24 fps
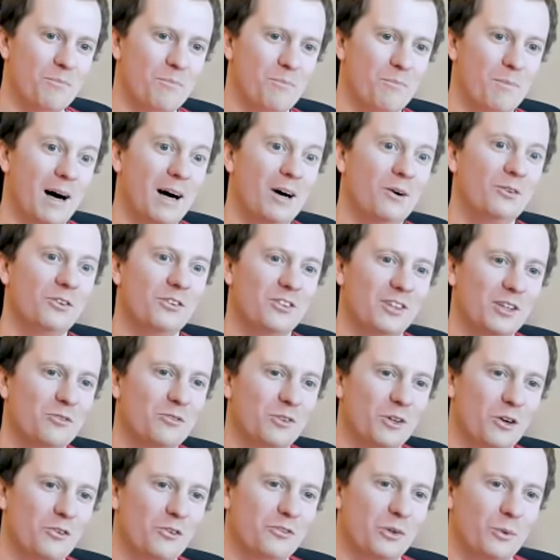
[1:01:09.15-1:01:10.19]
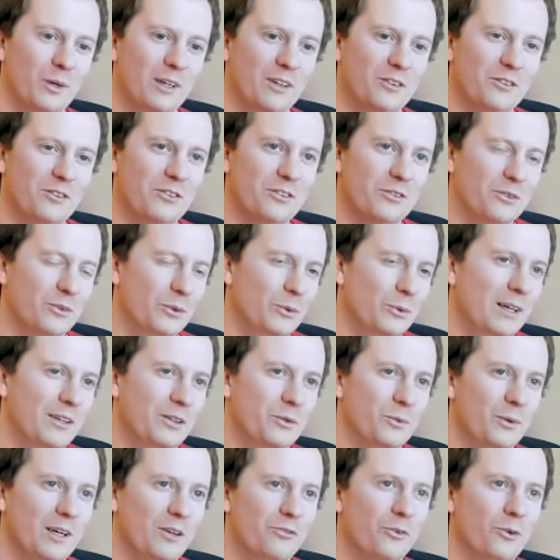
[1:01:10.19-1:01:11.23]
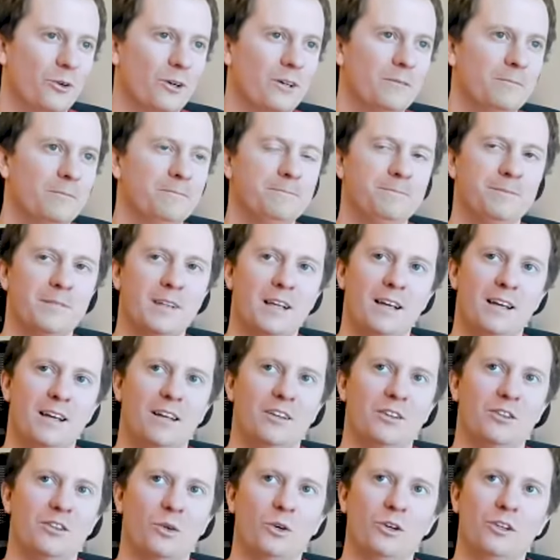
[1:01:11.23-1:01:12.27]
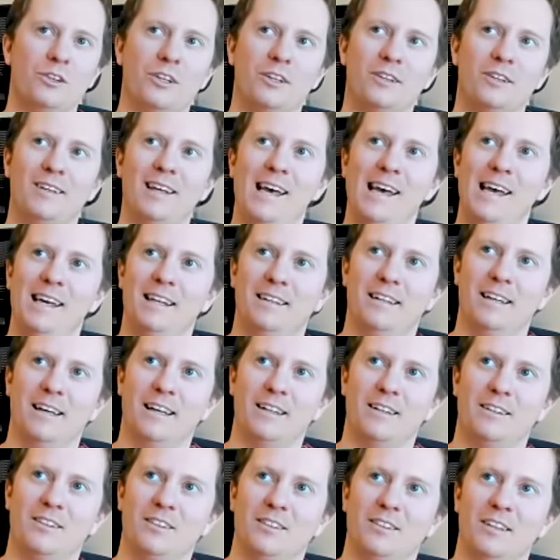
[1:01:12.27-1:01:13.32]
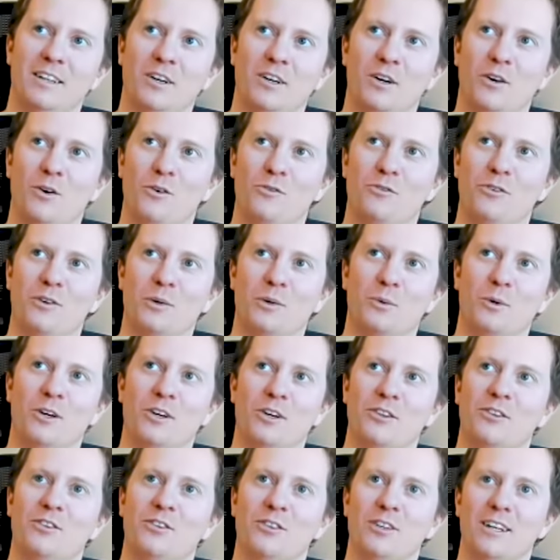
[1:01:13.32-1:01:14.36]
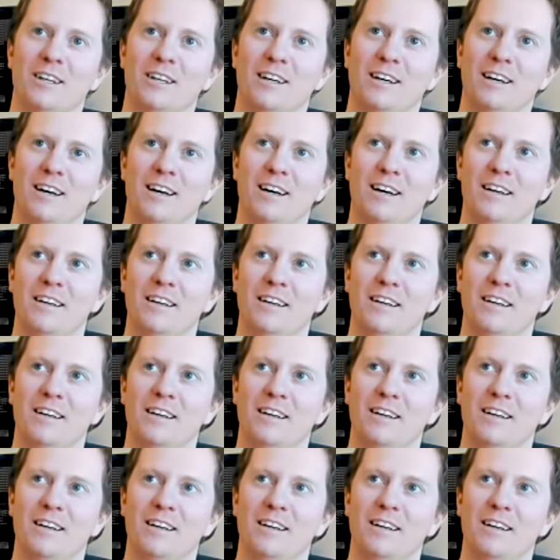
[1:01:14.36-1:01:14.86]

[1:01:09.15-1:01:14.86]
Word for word: bounce if the offer went through at 24 so on the day that the offer was uh,